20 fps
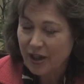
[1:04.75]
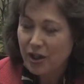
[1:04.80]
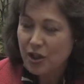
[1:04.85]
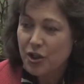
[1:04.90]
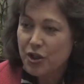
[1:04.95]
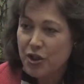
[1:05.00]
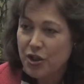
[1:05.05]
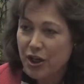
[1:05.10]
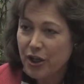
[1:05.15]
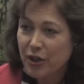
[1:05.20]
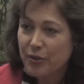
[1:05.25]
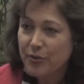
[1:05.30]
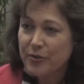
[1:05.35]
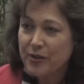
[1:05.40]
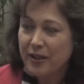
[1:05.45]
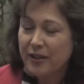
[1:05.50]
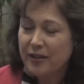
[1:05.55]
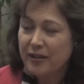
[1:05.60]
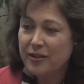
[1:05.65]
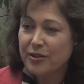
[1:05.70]
shows
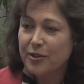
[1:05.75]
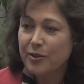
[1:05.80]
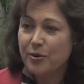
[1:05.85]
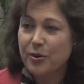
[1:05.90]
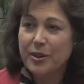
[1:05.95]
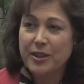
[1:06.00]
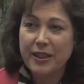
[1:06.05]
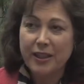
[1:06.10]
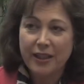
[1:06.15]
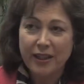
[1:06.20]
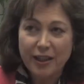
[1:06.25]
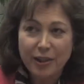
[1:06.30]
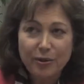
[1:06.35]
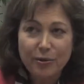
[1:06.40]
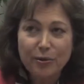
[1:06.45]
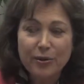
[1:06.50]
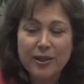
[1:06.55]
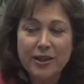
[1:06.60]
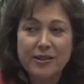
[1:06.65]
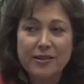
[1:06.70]
that it is going to
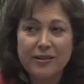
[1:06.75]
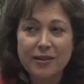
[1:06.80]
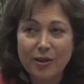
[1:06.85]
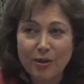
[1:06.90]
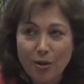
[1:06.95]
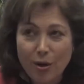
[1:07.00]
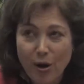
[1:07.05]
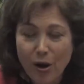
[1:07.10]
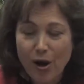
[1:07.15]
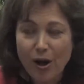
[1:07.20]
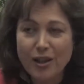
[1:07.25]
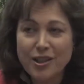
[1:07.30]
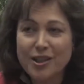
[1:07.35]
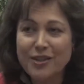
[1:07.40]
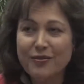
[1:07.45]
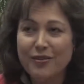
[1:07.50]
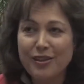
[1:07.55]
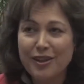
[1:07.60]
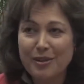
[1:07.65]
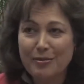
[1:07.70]
increase costs
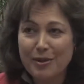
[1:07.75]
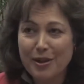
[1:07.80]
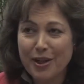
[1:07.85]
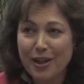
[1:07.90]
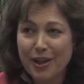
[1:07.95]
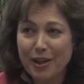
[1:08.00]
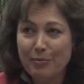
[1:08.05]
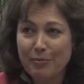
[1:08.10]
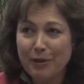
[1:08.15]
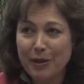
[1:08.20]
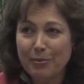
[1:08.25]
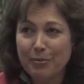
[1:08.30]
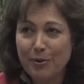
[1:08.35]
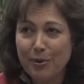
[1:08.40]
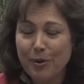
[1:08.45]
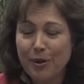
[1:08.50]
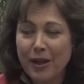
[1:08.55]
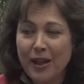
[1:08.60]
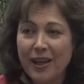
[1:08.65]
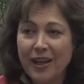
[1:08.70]
for the American
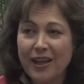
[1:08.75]
people,